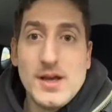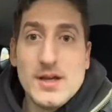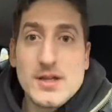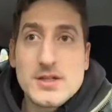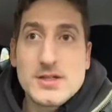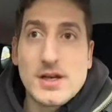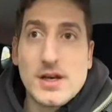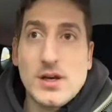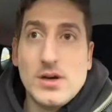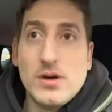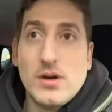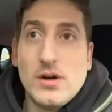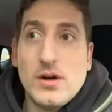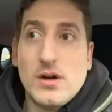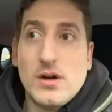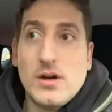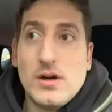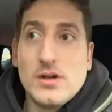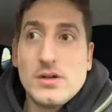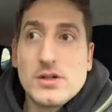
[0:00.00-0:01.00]
So
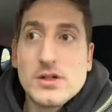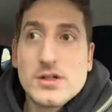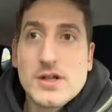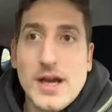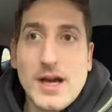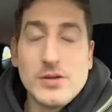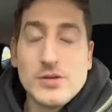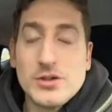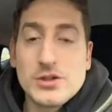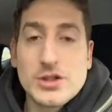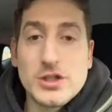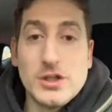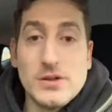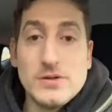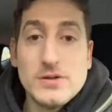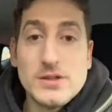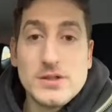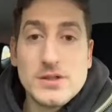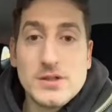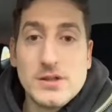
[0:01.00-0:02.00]
just count your
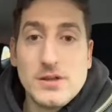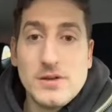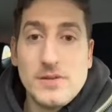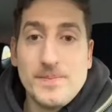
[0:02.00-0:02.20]
chews.